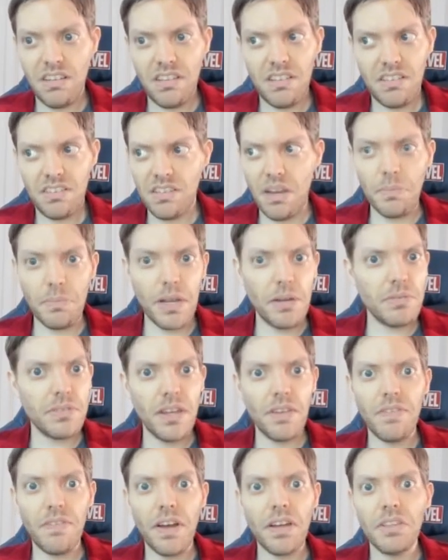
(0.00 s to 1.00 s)
sometimes
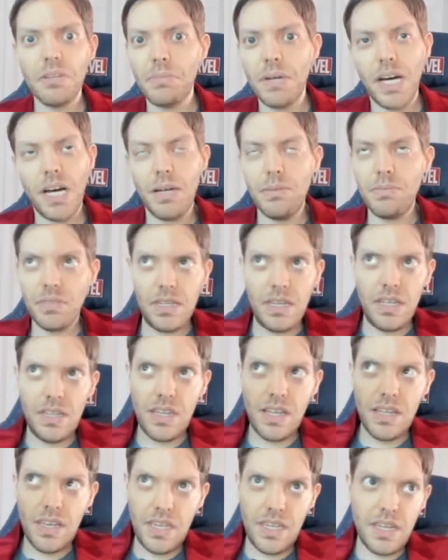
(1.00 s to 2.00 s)
they find the bombs and
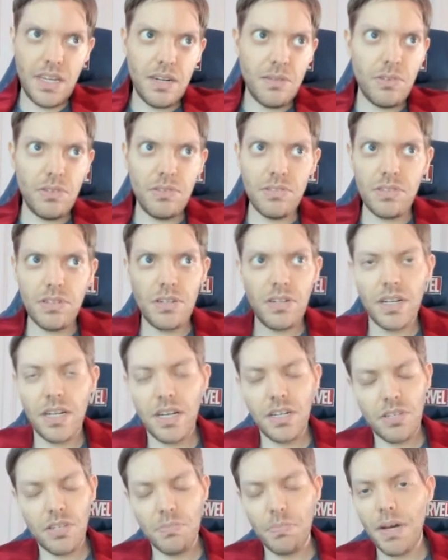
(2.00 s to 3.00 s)
they like get them to a certain
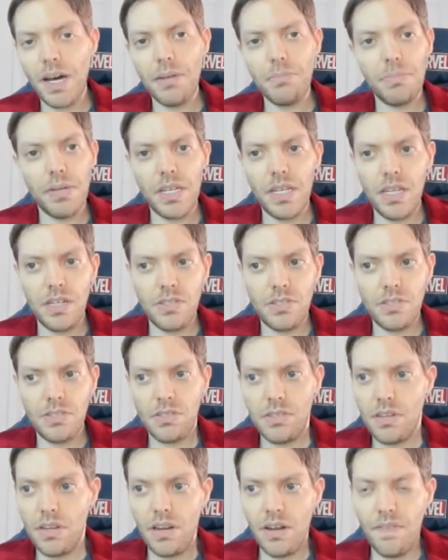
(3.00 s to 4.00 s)
kind of spot, but
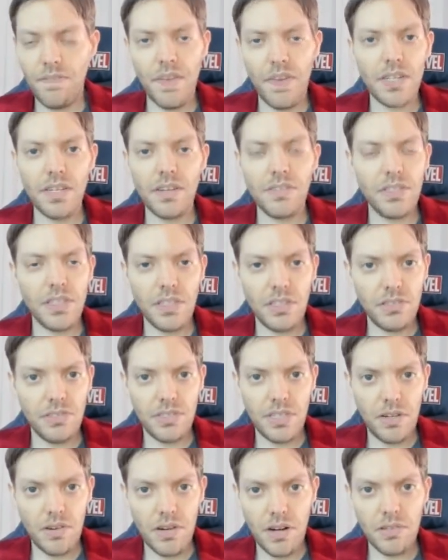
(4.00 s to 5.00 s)
it's effectively null
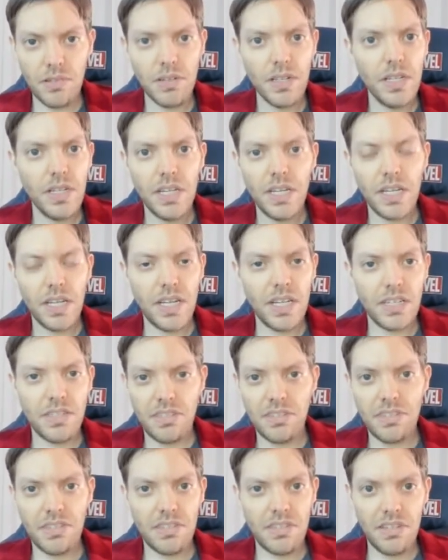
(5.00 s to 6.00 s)
zero.
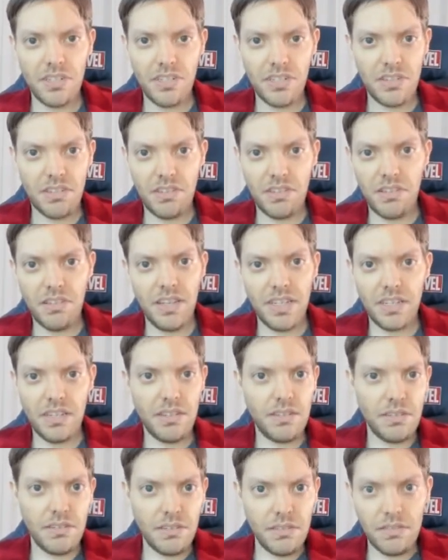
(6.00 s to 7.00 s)
It's just
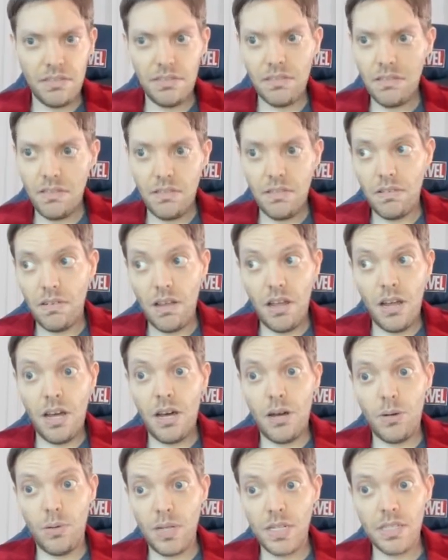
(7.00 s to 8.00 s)
like,
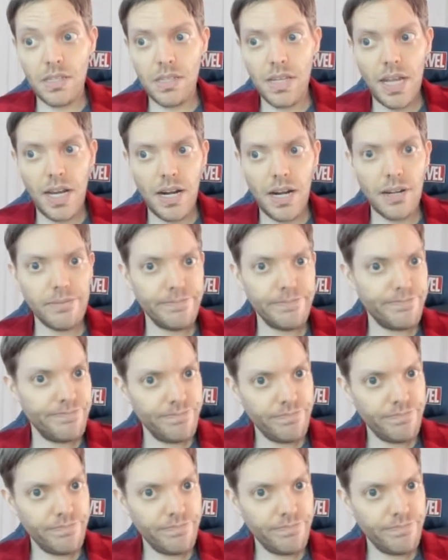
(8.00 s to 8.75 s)
oh, it's there.